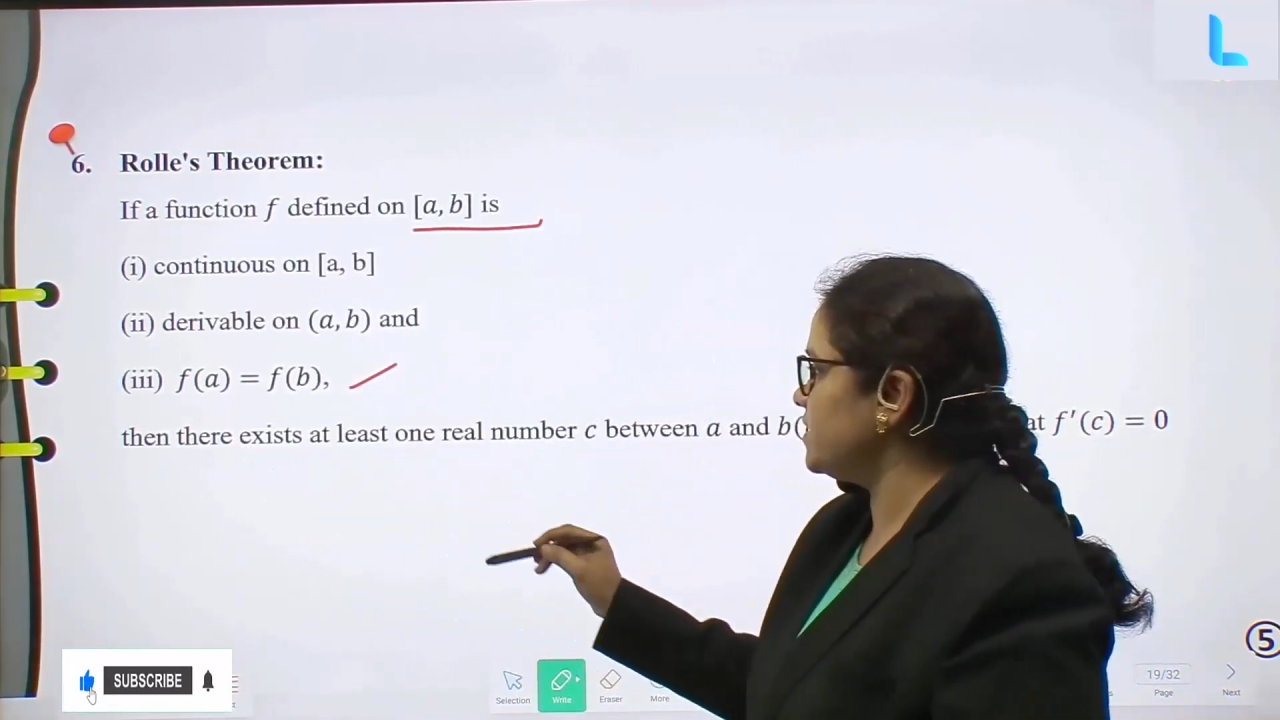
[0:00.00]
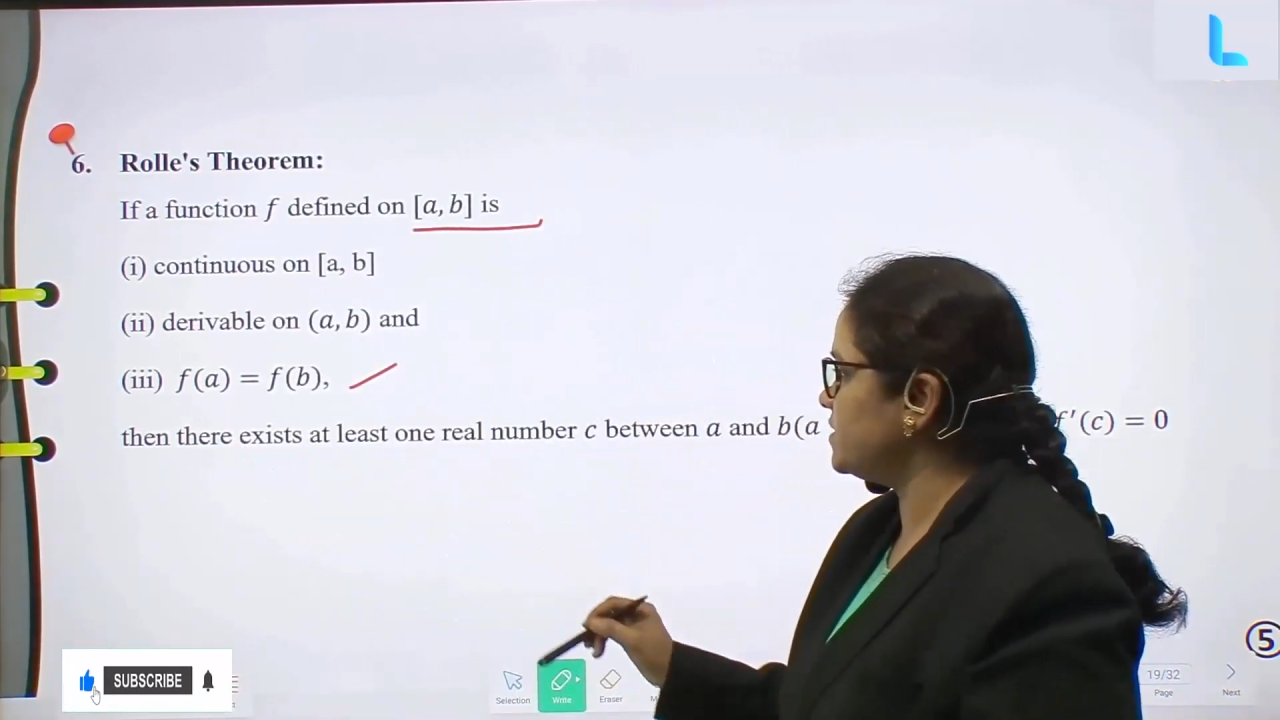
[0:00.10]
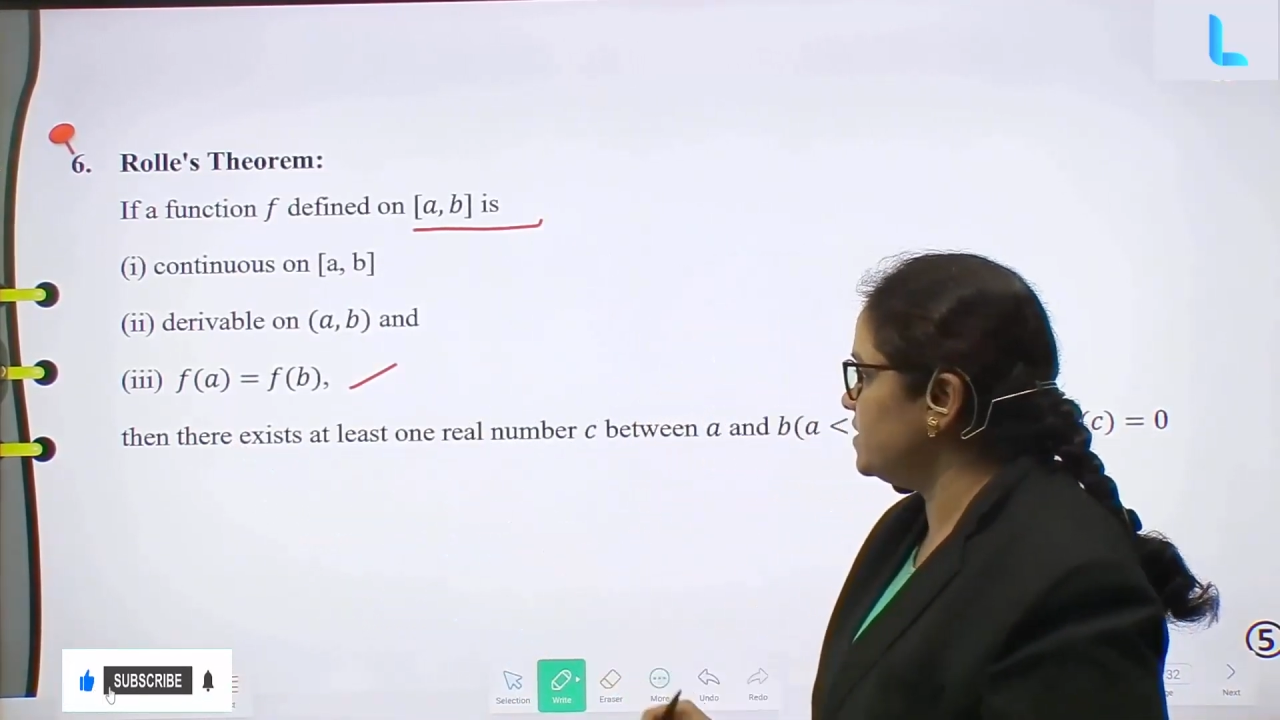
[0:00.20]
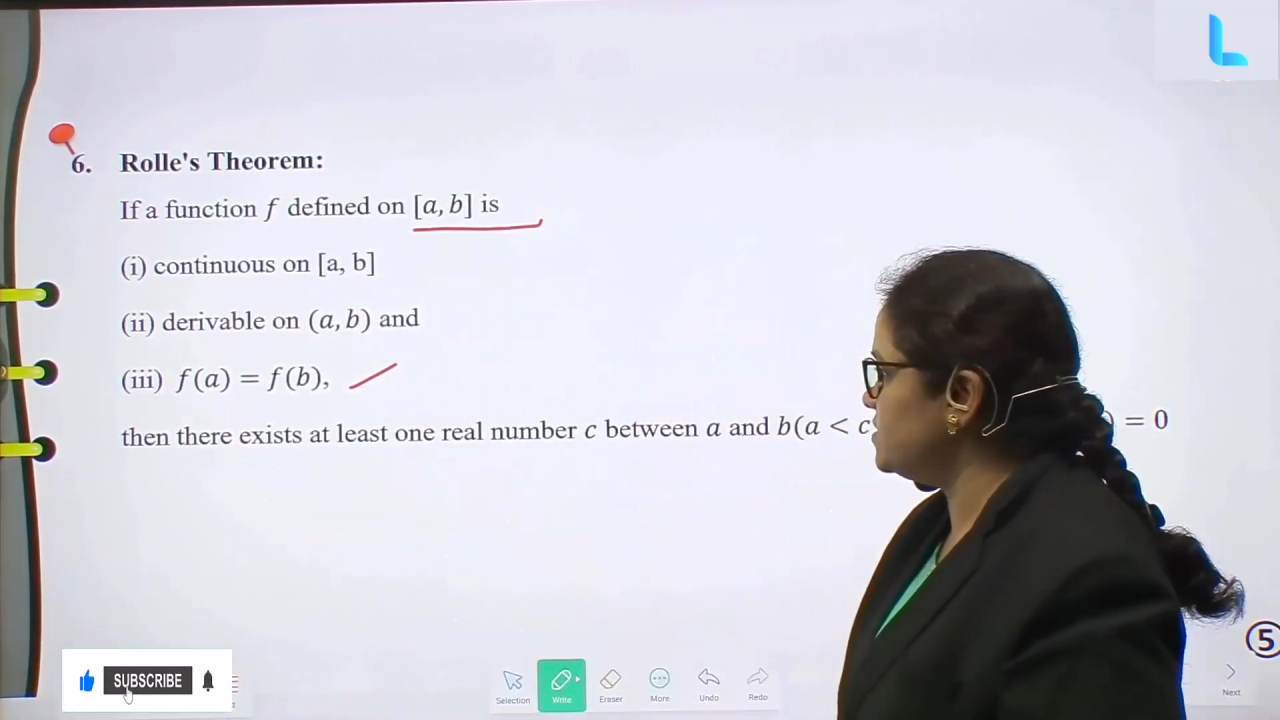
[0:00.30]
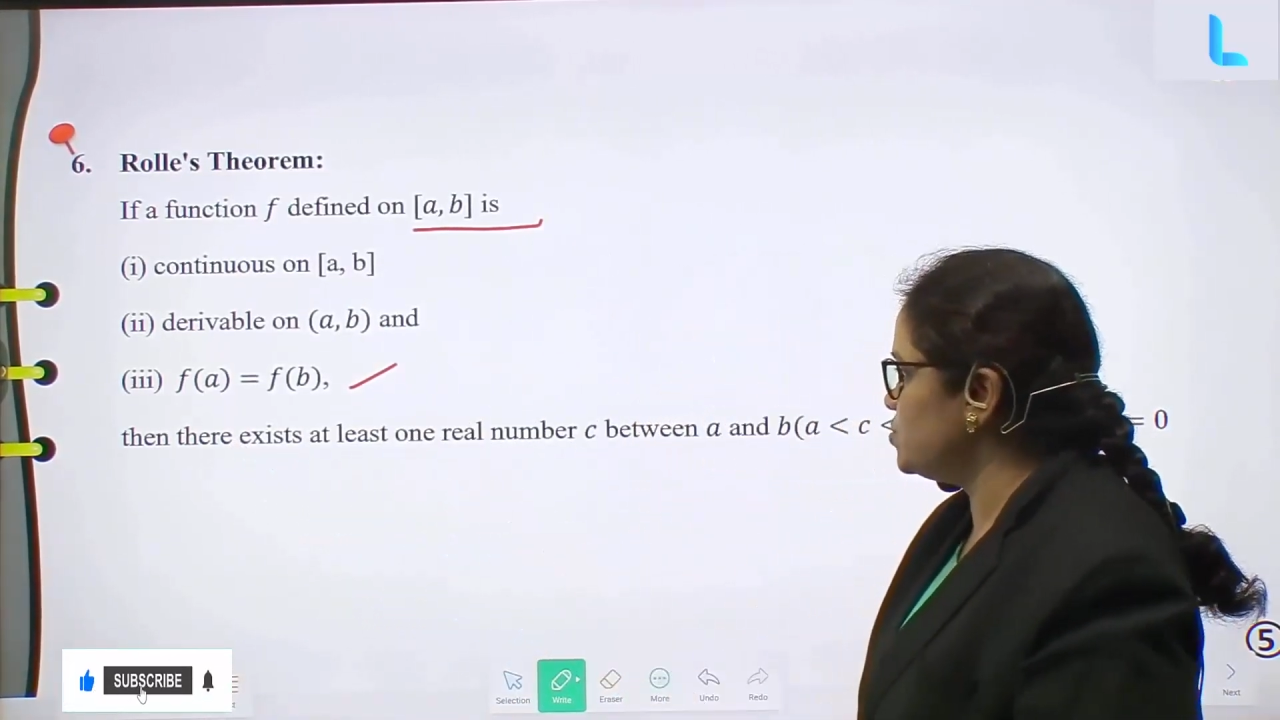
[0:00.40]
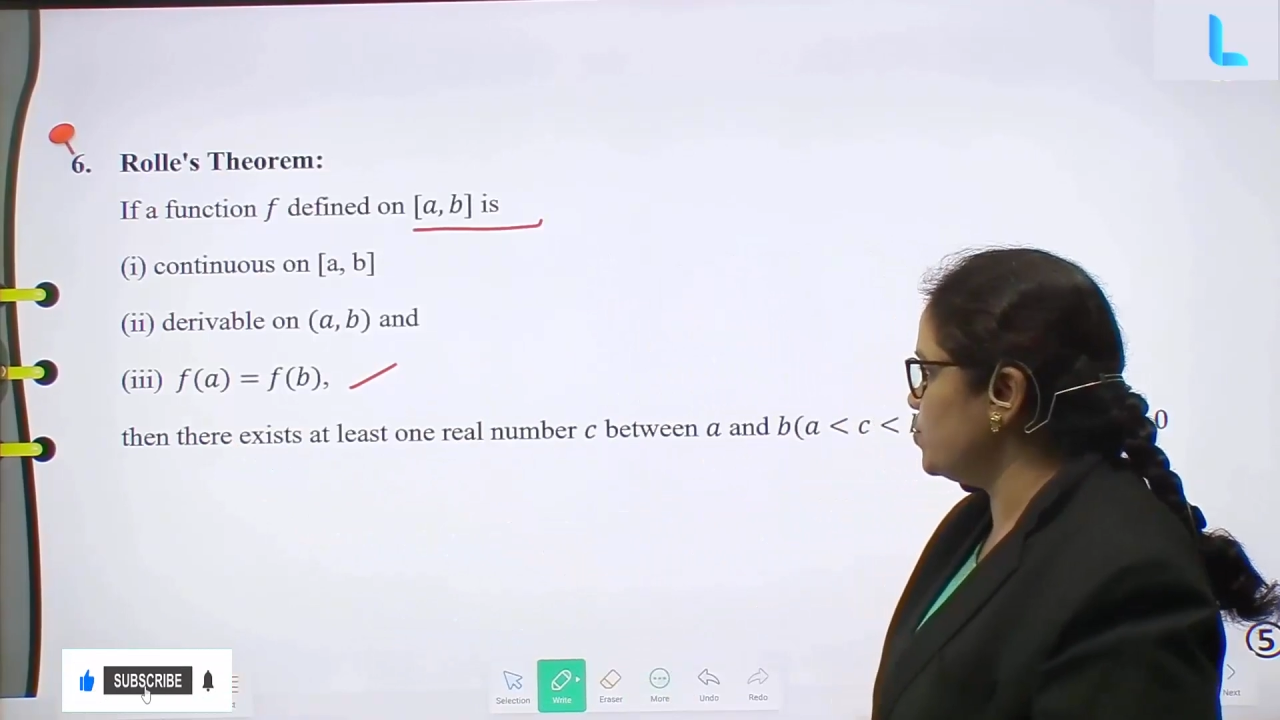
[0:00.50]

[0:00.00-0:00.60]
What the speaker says: at least